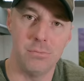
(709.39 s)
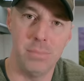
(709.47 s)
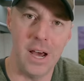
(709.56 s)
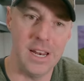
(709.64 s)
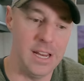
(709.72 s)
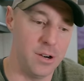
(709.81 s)

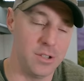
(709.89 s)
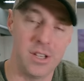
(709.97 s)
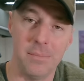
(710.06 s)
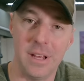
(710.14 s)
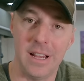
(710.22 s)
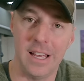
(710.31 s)
Buddy or
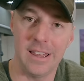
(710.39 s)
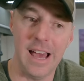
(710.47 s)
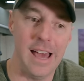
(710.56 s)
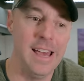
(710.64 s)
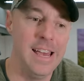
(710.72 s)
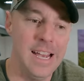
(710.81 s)
something like
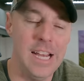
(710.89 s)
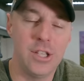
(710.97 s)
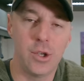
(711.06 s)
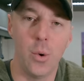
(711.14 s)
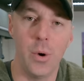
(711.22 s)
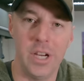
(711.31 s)
that, it's
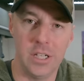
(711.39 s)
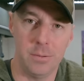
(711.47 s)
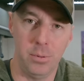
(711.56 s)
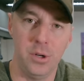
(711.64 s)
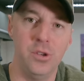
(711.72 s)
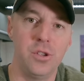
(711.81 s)
going to
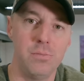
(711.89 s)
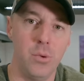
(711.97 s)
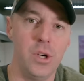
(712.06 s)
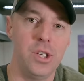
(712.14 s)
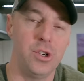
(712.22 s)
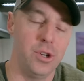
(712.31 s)
produce
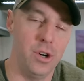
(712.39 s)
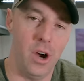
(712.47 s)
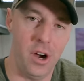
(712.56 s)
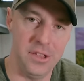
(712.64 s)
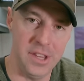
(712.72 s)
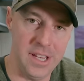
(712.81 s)
moisture
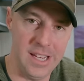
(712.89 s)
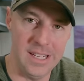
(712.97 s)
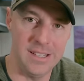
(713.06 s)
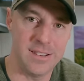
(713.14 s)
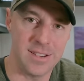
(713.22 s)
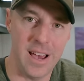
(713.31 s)
on the
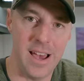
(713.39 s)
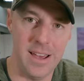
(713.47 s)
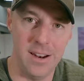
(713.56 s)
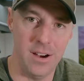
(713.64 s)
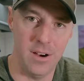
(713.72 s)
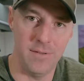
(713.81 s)

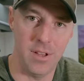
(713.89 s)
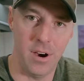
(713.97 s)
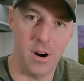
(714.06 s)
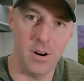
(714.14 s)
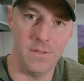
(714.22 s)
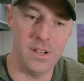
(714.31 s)
inside of the
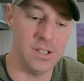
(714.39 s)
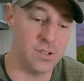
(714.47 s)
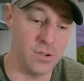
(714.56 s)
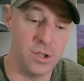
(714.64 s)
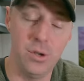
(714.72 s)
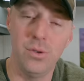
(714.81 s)
RV. So
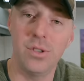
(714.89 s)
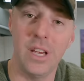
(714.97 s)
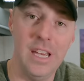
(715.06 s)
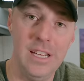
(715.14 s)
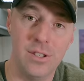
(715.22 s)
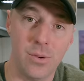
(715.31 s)
choose a
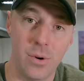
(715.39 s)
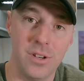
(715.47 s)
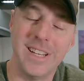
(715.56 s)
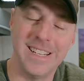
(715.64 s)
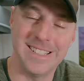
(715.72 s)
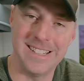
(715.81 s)
heat source
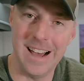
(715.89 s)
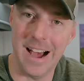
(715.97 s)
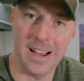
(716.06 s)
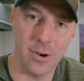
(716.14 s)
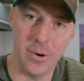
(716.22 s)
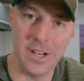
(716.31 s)
that is
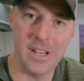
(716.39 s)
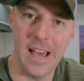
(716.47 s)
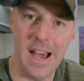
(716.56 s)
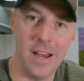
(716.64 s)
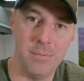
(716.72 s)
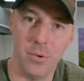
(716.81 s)
not going to
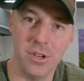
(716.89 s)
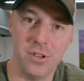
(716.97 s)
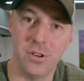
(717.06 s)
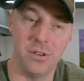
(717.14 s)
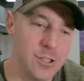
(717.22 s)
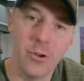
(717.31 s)
add
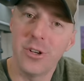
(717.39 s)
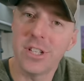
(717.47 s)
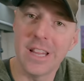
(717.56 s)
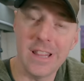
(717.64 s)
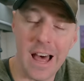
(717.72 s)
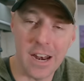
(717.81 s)
moisture. So there's a
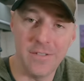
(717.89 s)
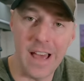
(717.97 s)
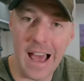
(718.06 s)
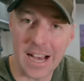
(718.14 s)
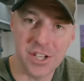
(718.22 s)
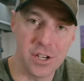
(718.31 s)
lot of
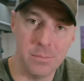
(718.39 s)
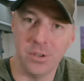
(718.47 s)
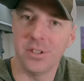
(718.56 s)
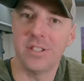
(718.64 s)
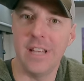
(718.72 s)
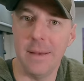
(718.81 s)
actionable
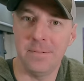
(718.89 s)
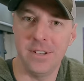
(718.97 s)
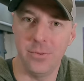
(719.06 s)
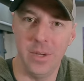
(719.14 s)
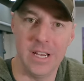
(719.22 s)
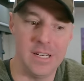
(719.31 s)
steps
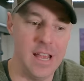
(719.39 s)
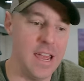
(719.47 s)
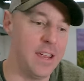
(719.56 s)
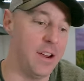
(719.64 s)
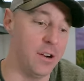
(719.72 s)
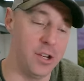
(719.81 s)
that we can
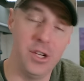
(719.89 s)
take here.